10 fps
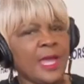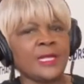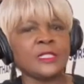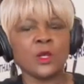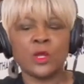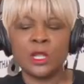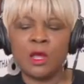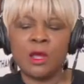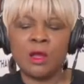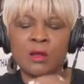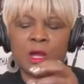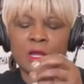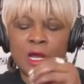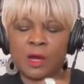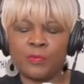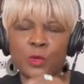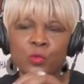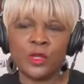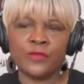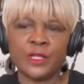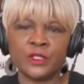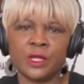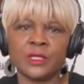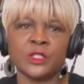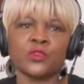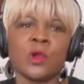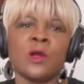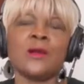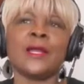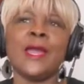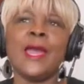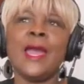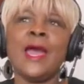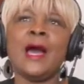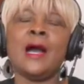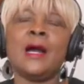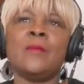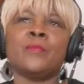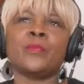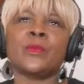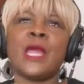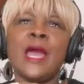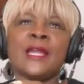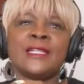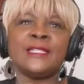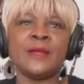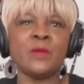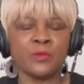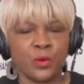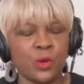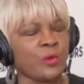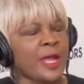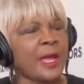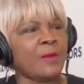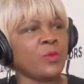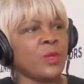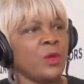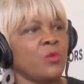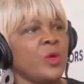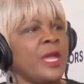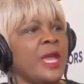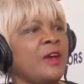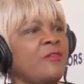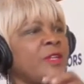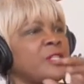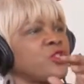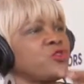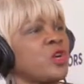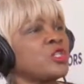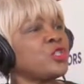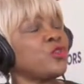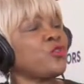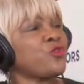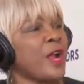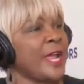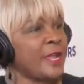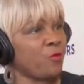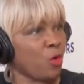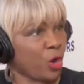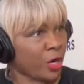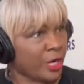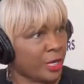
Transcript: And so, coupled with a strong academic program, we have an instructional framework